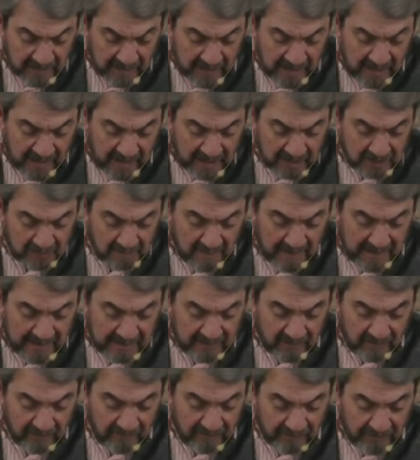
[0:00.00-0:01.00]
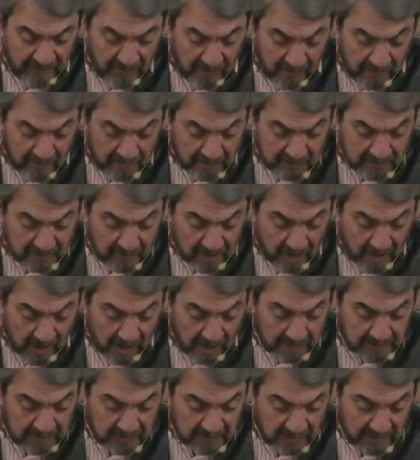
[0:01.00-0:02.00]
he has made the first
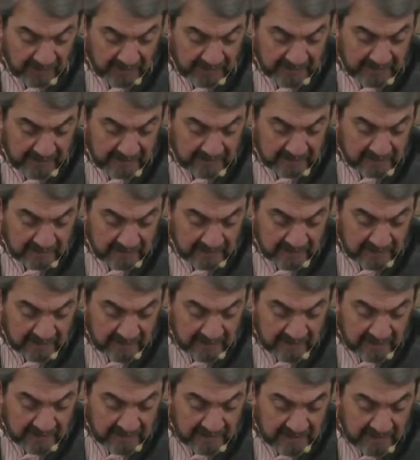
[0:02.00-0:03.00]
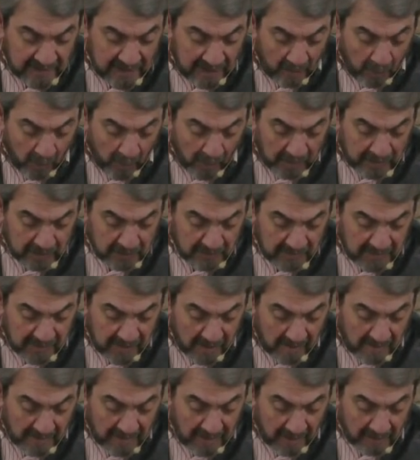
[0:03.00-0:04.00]
obsolete now, what is
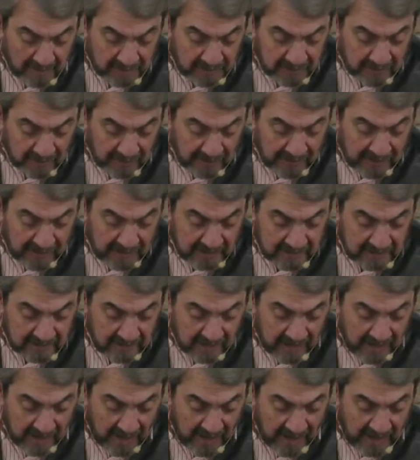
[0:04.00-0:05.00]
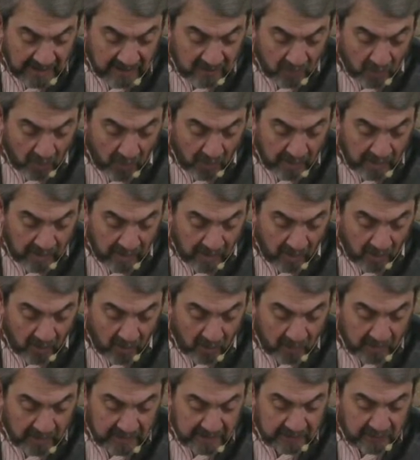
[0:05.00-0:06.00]
becoming obsolete and growing
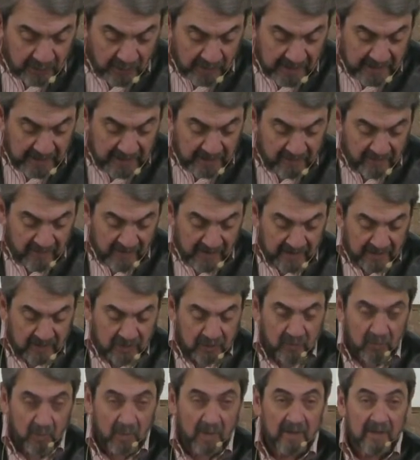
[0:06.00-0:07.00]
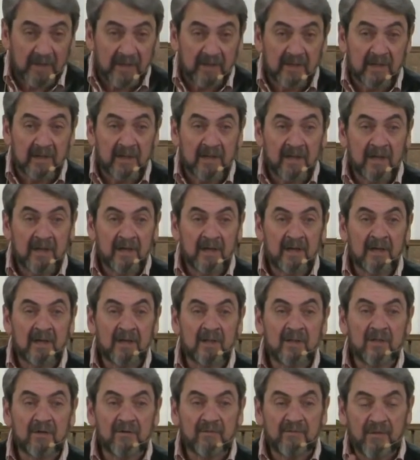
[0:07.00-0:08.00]
old is ready to vanish away.
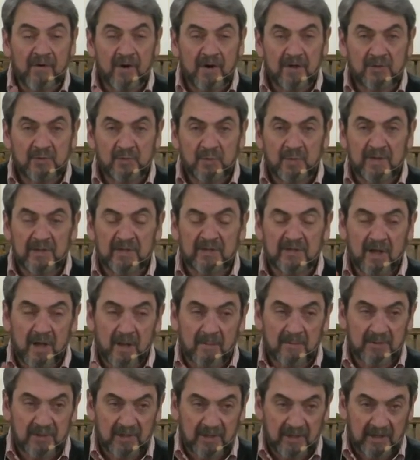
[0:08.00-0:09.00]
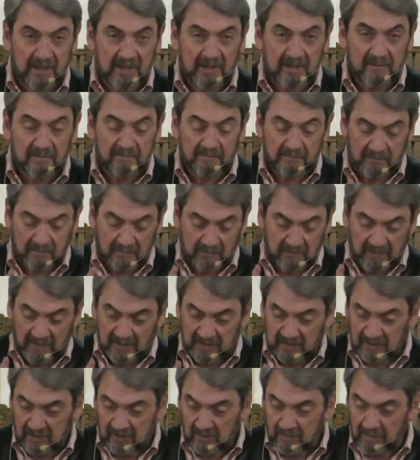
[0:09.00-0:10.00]
The first one is obsolete,
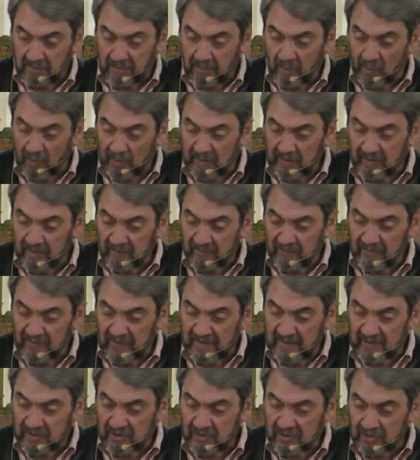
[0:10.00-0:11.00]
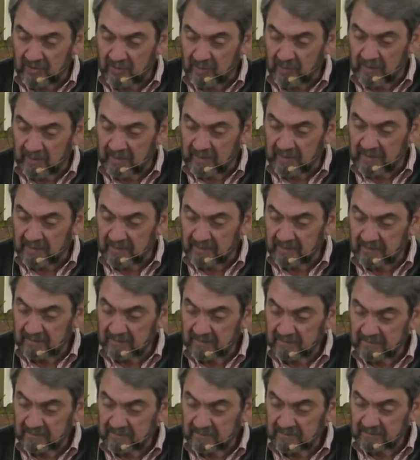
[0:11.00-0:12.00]
it's in the point of vanishing away.
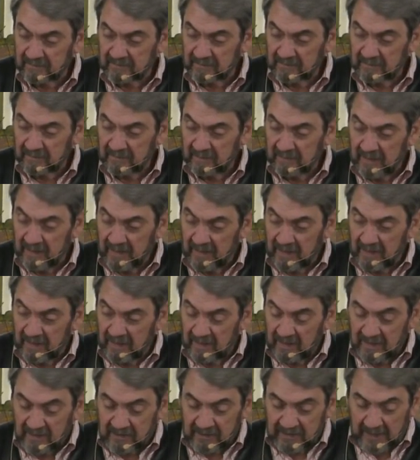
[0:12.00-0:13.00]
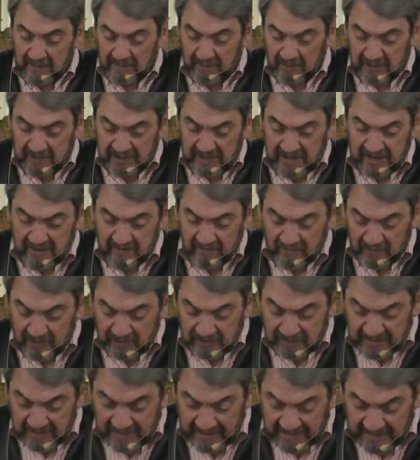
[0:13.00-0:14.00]
Chapter 10,
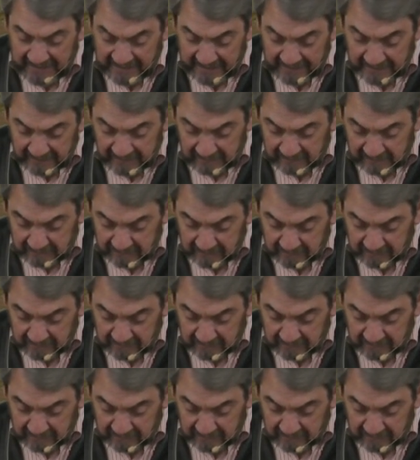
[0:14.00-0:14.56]
verse 9.